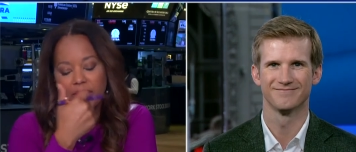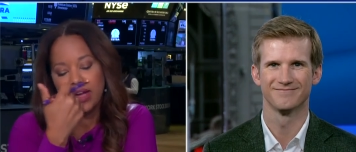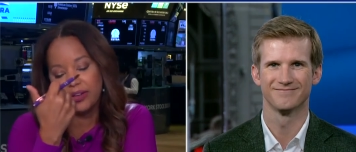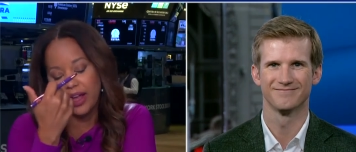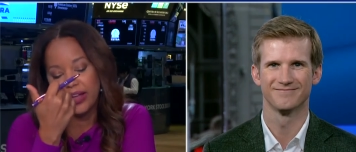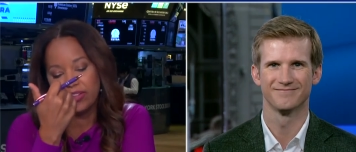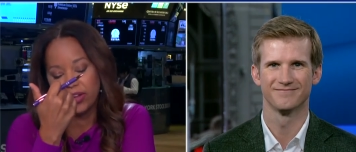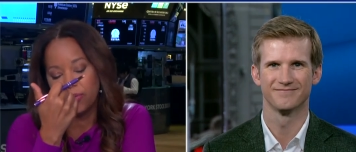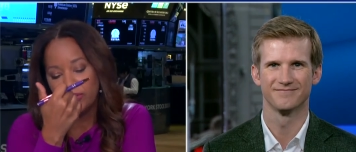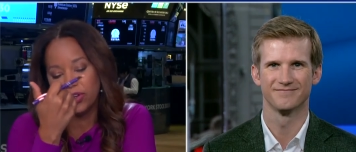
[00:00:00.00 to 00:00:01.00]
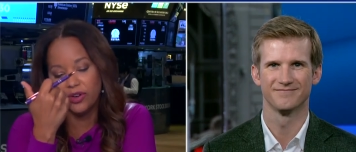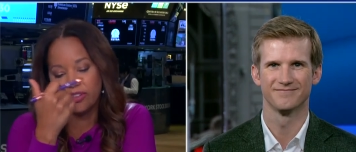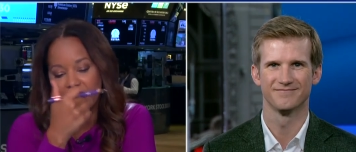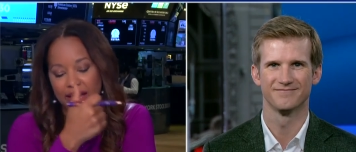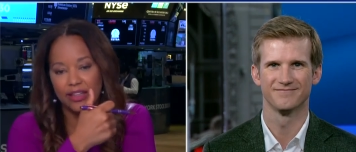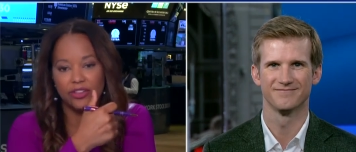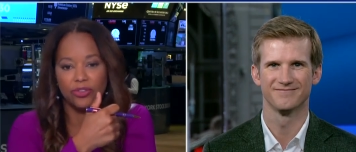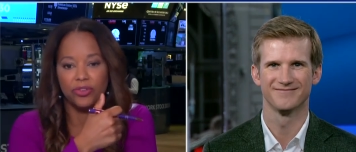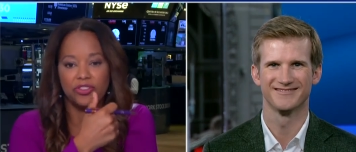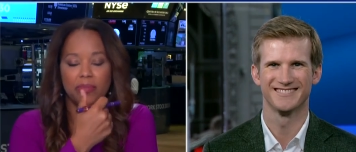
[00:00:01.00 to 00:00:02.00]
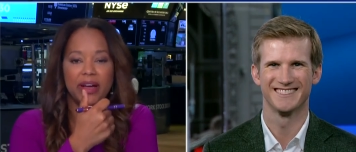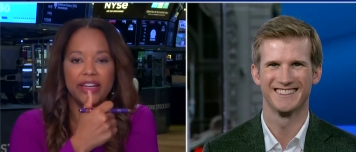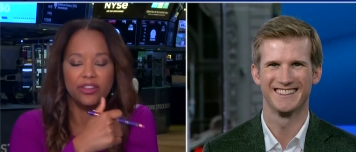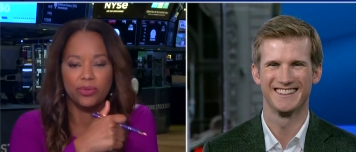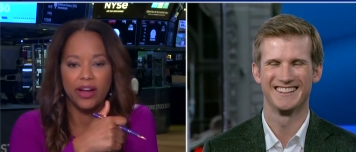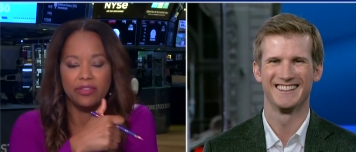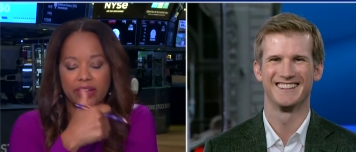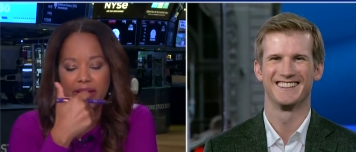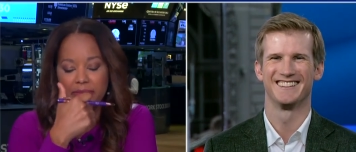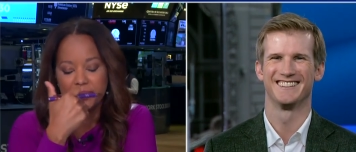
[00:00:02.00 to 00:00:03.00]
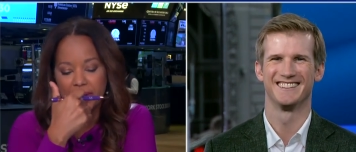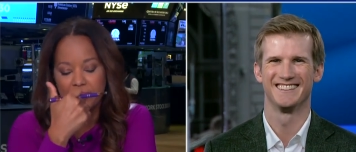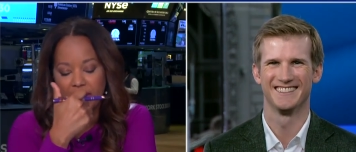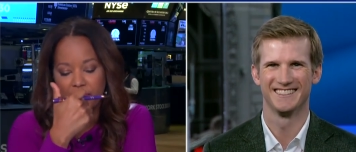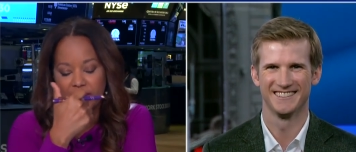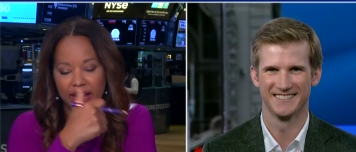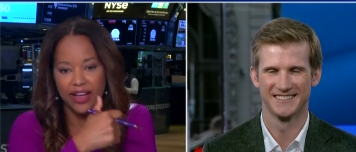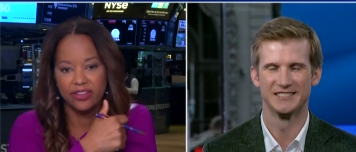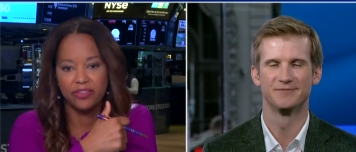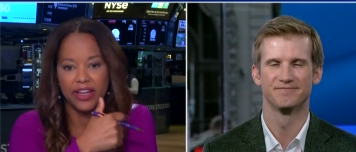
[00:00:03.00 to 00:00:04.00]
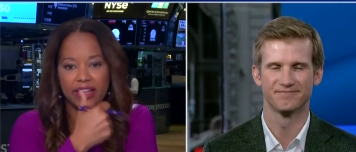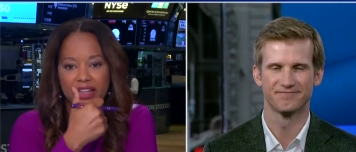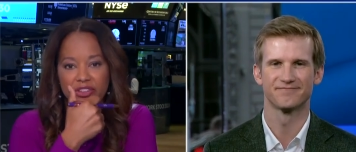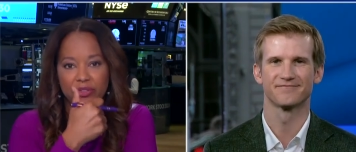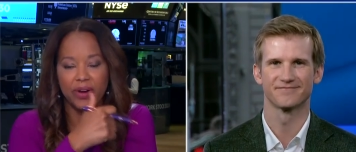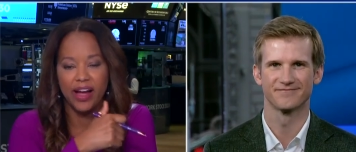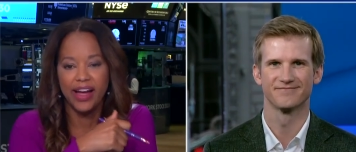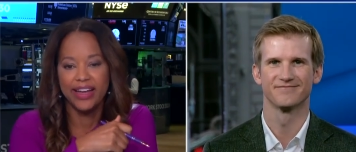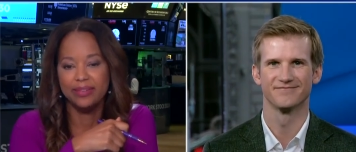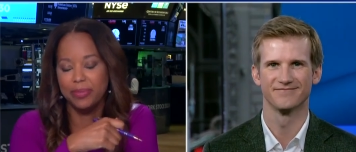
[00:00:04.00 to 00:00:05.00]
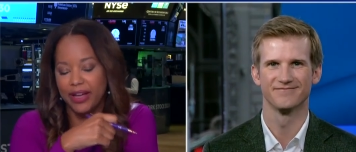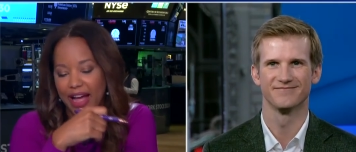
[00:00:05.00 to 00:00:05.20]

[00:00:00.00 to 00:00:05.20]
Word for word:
Speaker 1: well, I, I, guess I won't know because Atlas or somebody else will have the name. I'm, i want to ask if I can hitch a ride,